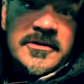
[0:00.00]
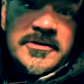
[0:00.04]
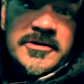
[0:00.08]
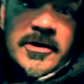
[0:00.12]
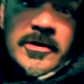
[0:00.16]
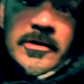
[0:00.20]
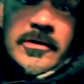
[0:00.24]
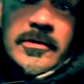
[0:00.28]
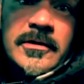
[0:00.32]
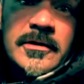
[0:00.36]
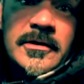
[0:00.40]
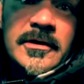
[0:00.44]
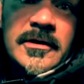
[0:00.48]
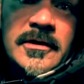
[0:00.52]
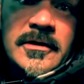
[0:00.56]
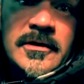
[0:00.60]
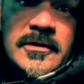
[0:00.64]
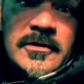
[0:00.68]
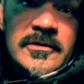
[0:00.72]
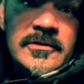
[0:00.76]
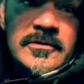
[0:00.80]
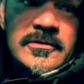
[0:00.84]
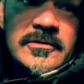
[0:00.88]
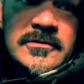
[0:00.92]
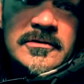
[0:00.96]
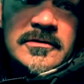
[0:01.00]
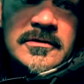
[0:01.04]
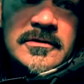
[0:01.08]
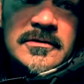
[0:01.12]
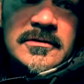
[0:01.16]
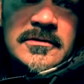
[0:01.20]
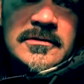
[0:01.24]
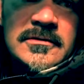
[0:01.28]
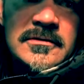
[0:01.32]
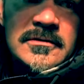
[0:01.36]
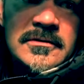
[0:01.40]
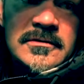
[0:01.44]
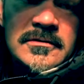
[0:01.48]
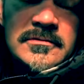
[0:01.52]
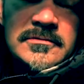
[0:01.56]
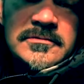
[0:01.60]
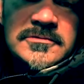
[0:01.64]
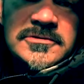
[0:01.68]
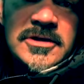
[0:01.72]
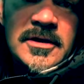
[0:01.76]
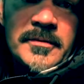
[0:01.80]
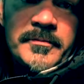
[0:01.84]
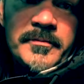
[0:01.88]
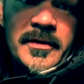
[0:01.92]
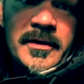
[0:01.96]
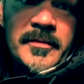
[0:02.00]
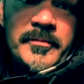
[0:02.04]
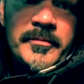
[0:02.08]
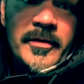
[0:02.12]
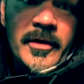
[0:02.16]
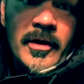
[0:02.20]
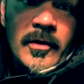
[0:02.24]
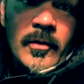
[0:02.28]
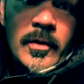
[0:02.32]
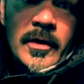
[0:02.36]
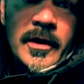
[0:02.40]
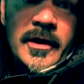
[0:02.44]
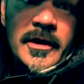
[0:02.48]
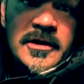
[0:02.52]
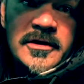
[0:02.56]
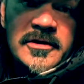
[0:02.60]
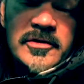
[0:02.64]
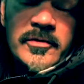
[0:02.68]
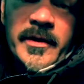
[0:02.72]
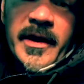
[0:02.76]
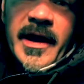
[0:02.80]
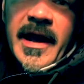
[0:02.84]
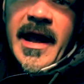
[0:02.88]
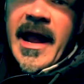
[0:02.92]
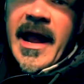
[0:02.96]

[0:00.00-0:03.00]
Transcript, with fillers: And Bill's too. here too. Jump in, Bill. Jump in, Bill. We're just doing a